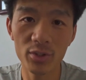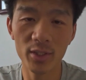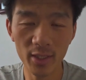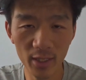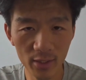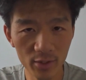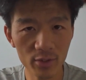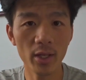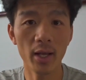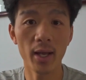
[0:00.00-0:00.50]

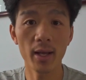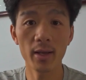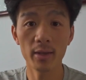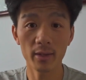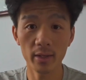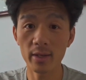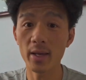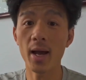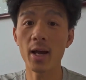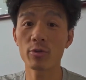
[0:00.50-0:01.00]
that uh, it
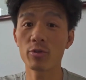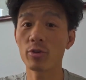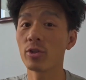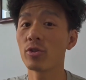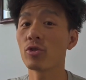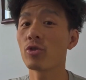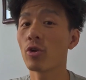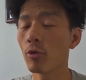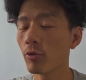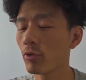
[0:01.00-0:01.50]
actually
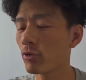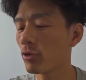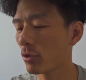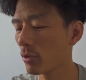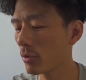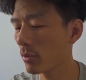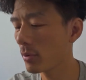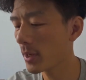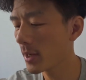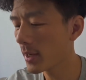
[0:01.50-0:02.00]
shows
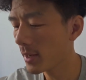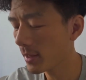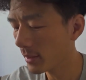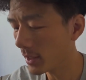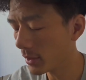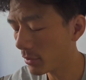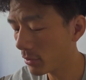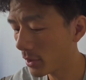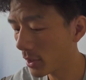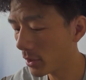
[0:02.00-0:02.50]
you that
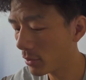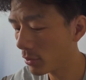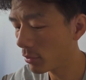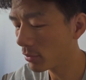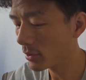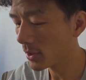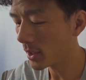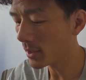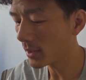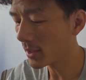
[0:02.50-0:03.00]
you can use
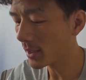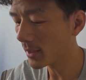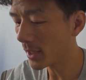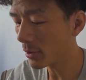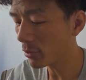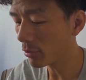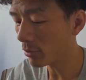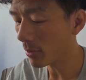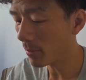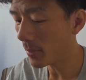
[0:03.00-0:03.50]

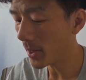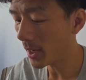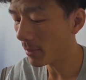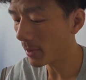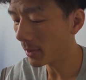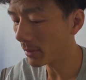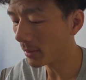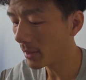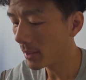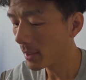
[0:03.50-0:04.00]
international payment